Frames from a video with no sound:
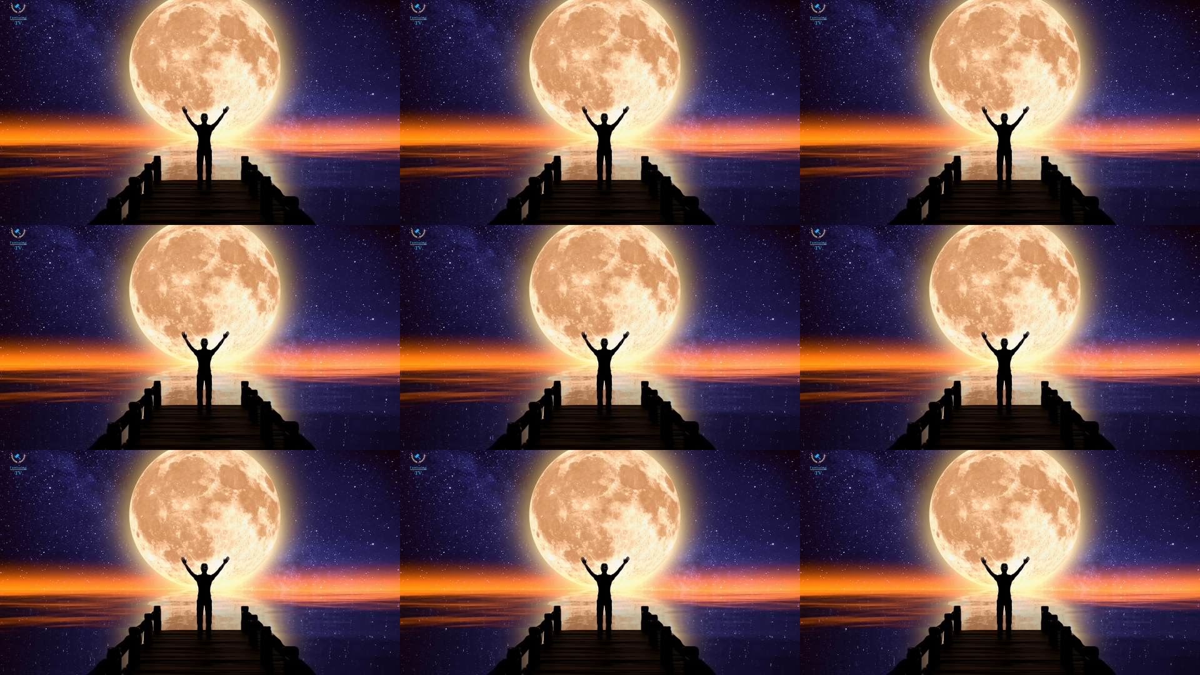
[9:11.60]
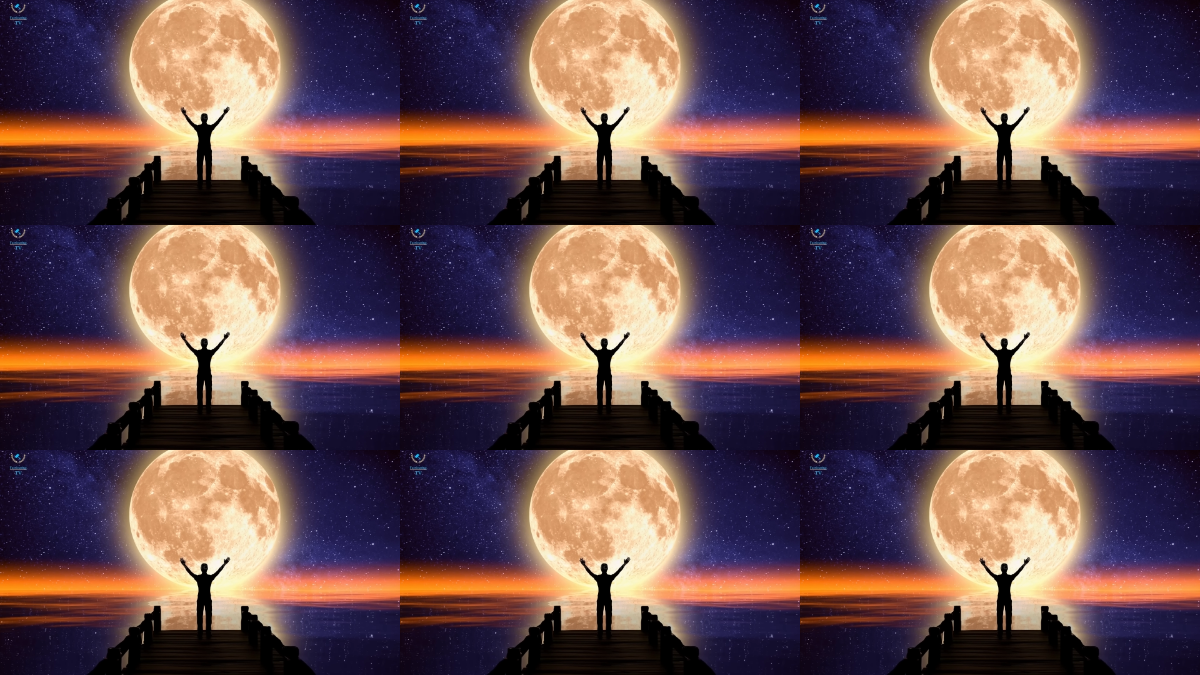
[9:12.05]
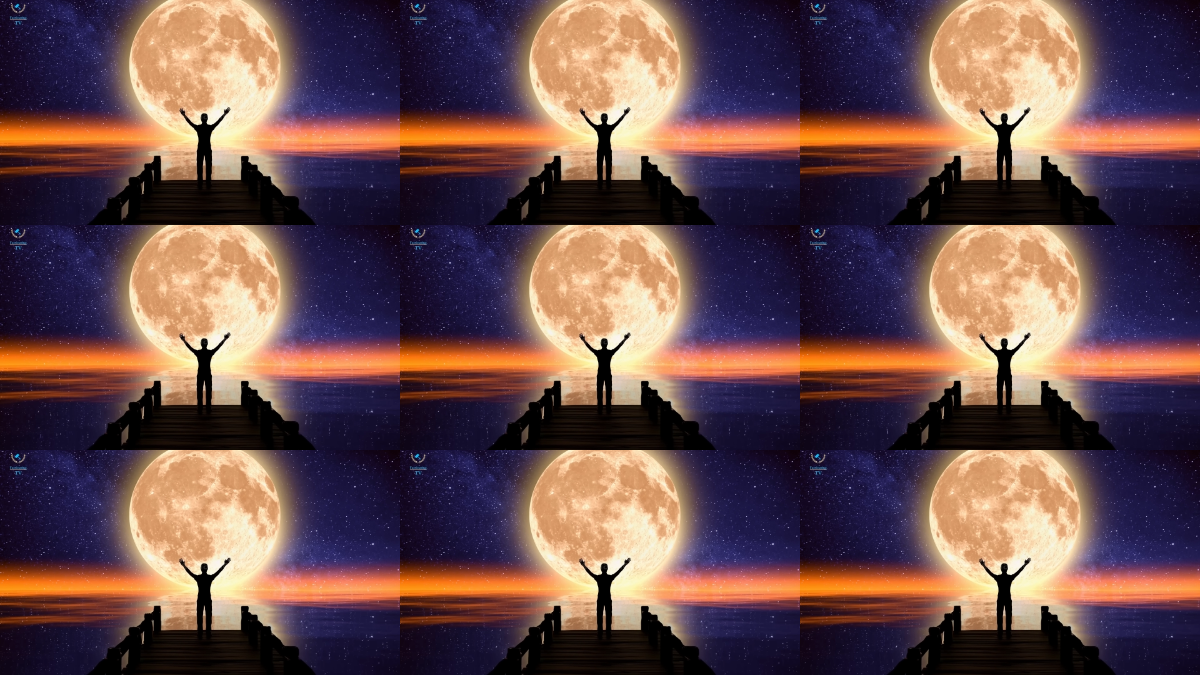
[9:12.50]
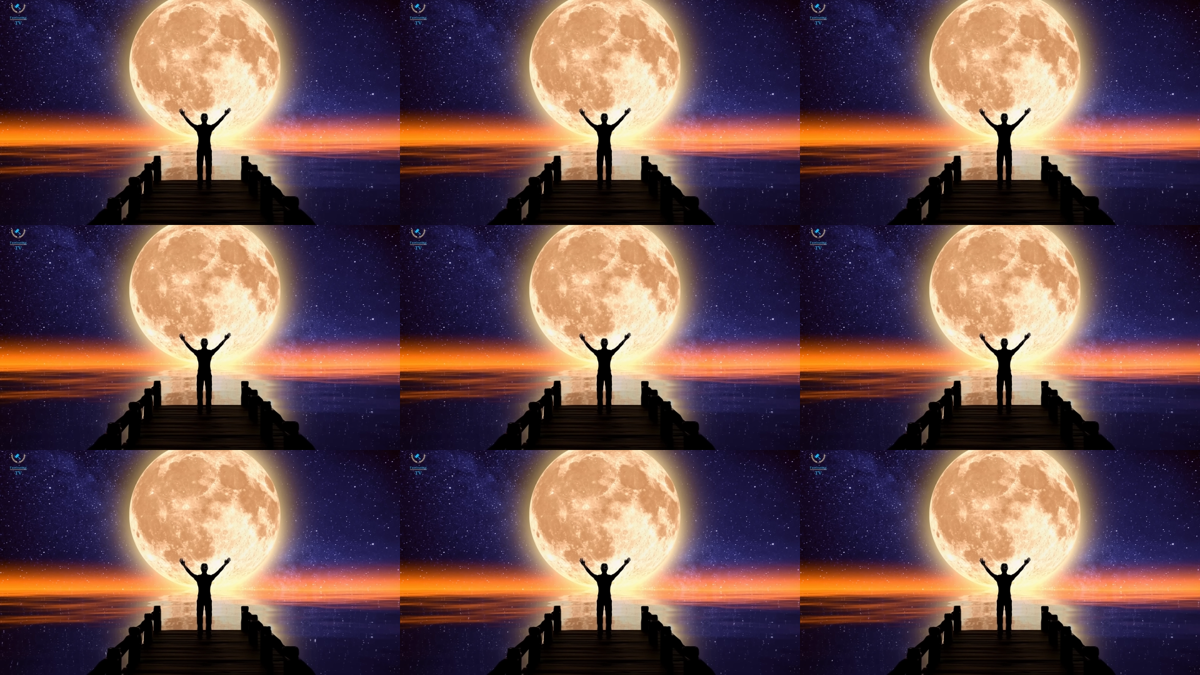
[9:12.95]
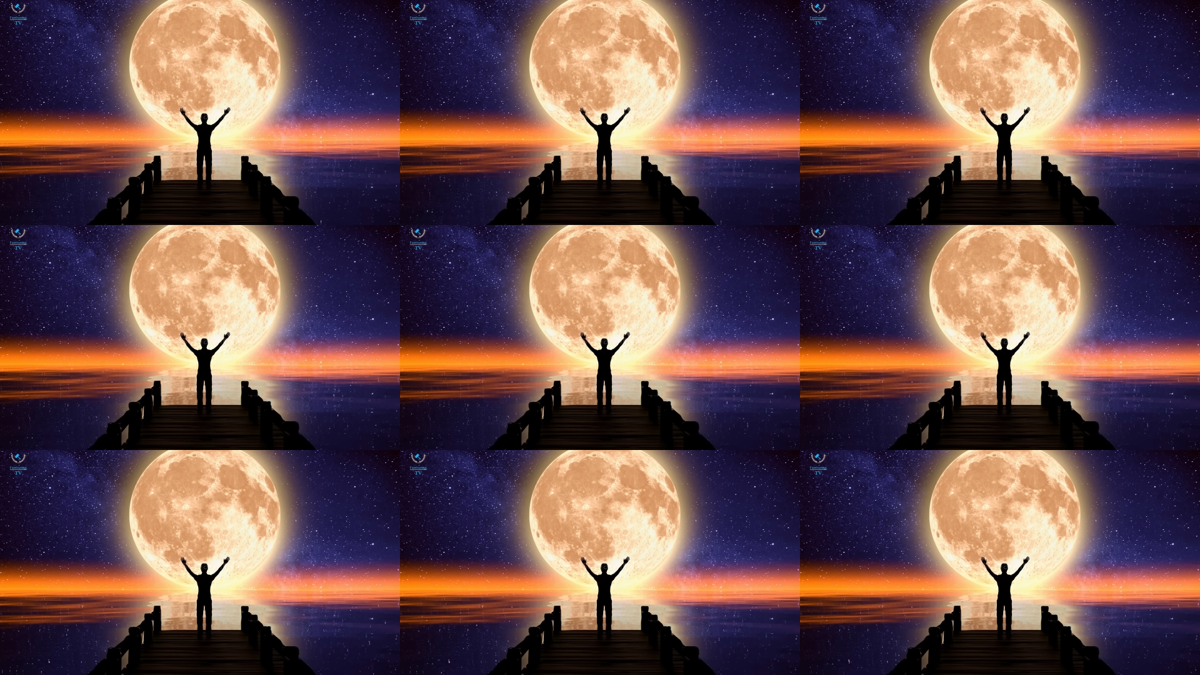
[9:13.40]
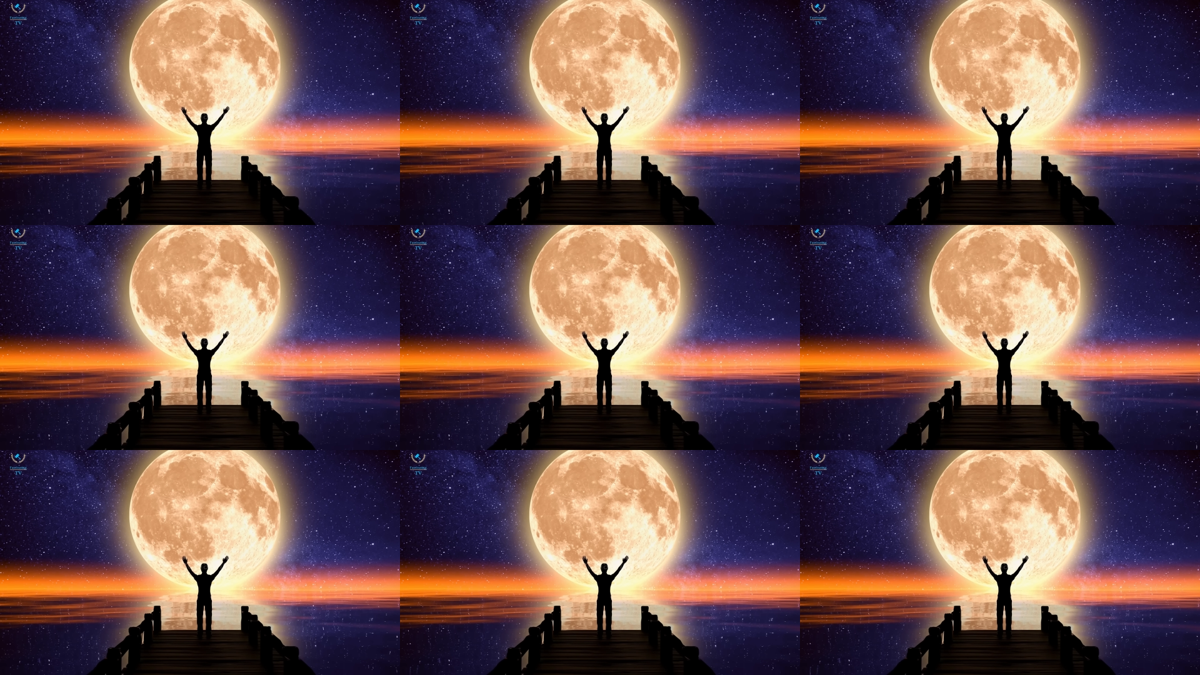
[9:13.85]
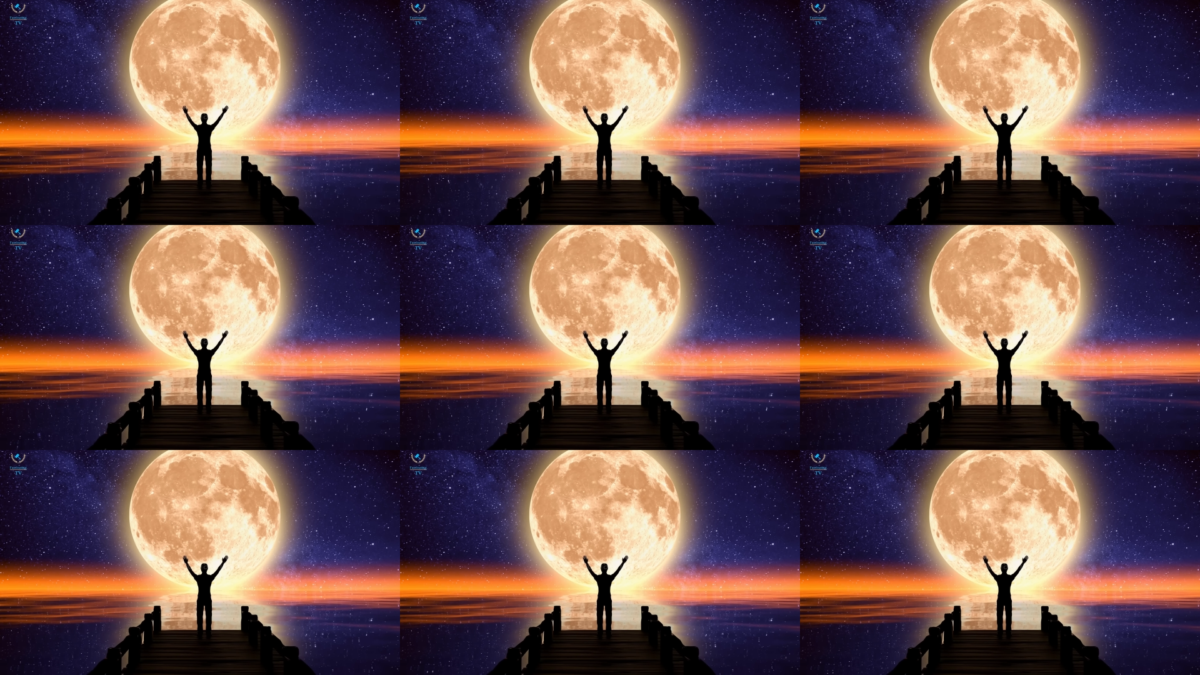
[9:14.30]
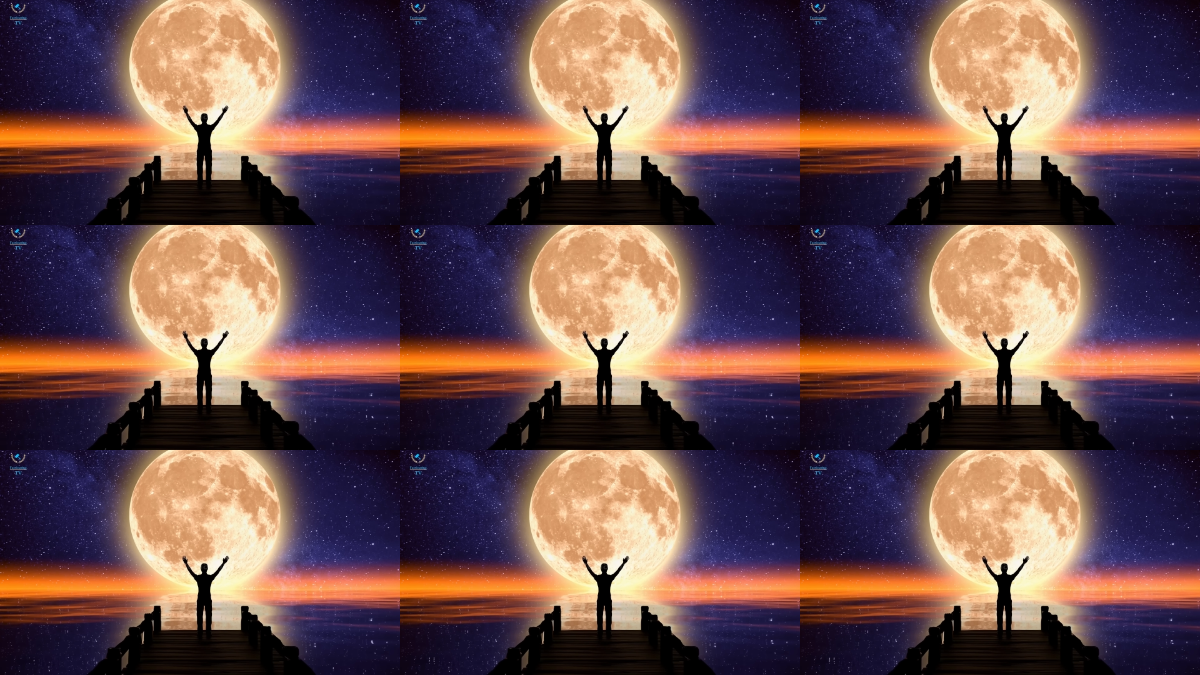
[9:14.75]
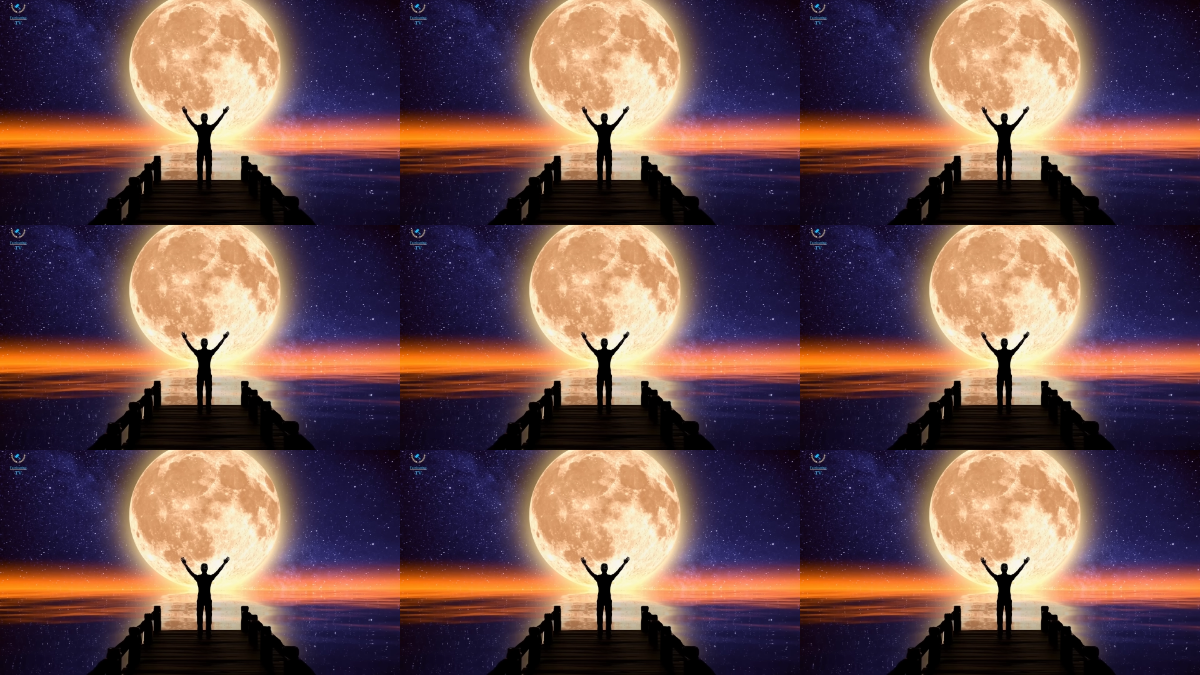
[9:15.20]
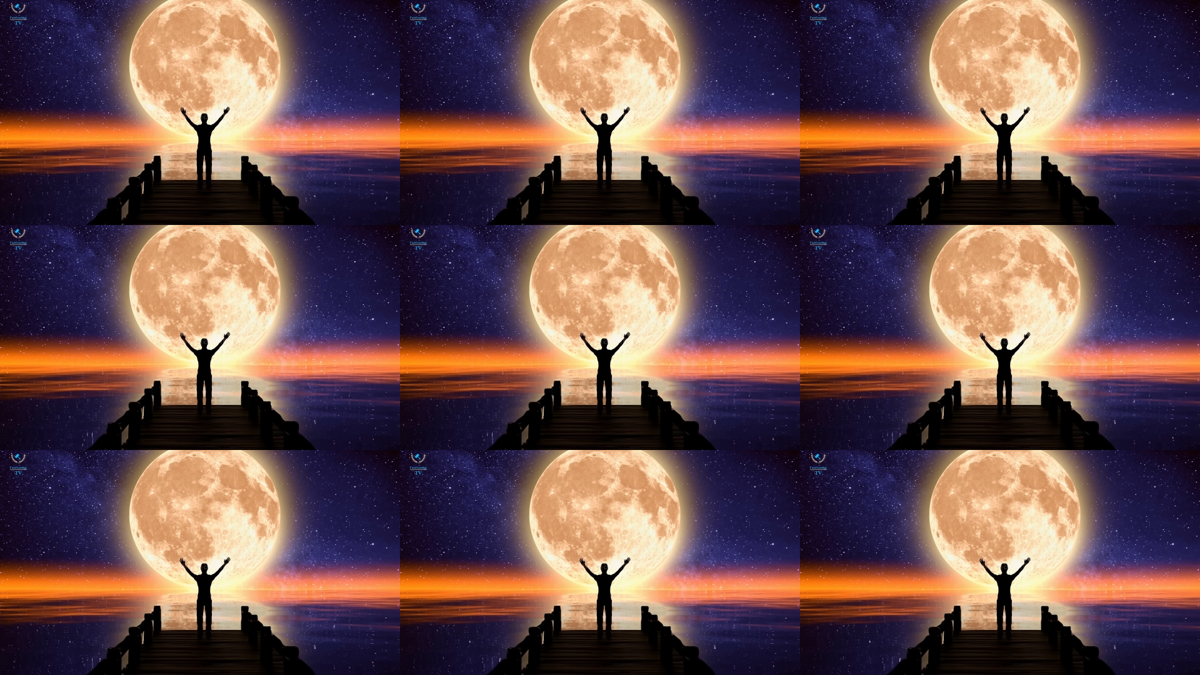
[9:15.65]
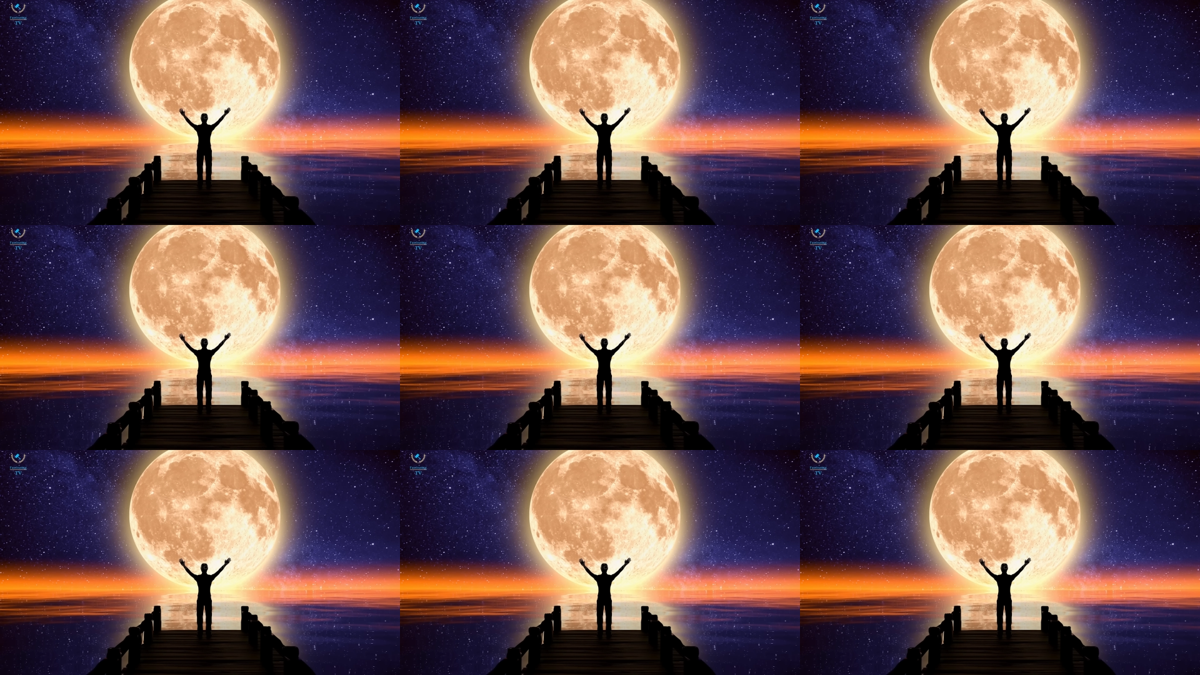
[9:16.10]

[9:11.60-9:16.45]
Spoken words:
(no speaker visible)